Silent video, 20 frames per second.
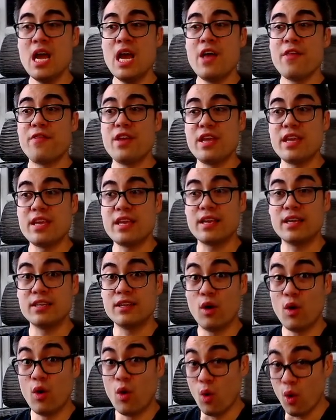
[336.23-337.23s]
They
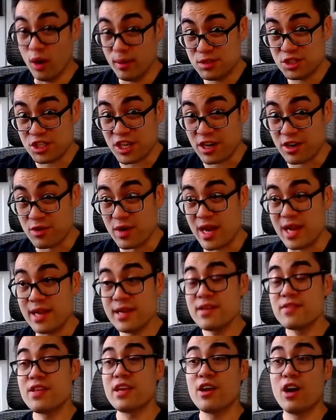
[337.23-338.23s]
orb
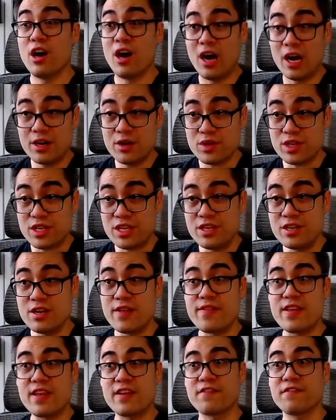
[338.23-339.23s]
generate, they auto heal,
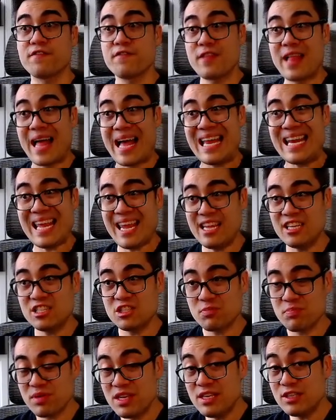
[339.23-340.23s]
and they have flat
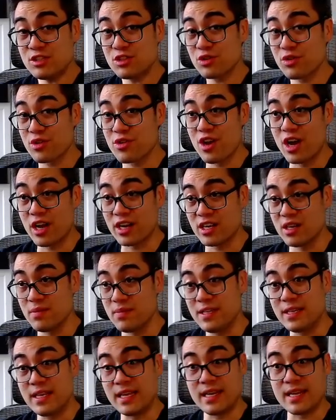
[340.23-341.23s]
HP, so they're not going to
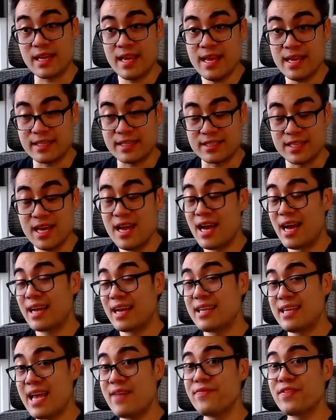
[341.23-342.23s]
be getting hit.
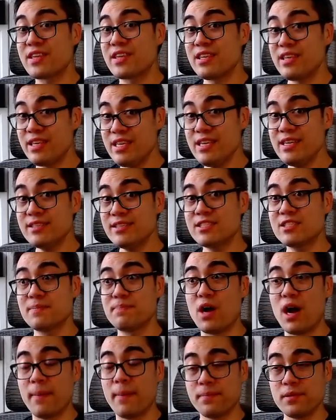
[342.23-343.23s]
Again, the key is to
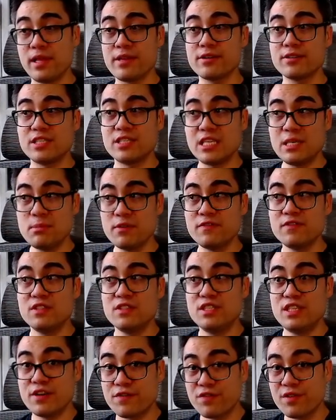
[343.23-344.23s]
populate your team
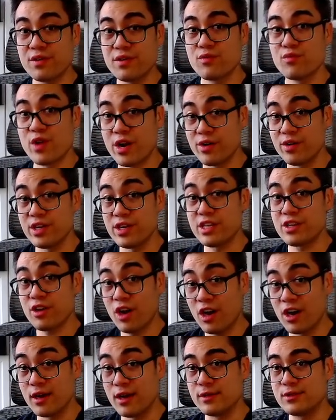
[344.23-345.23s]
with different rarity
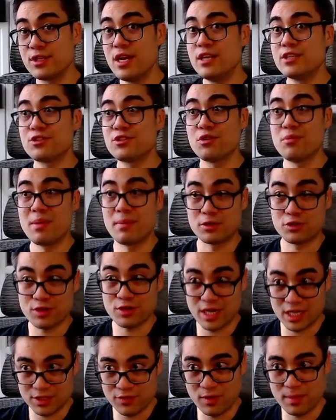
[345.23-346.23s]
cards. So remember,
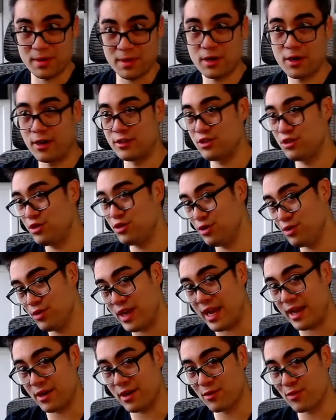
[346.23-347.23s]
transforming cards do
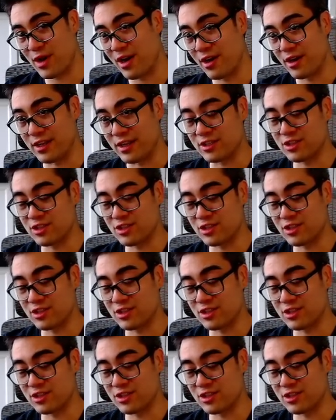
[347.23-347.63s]
gain a rarity.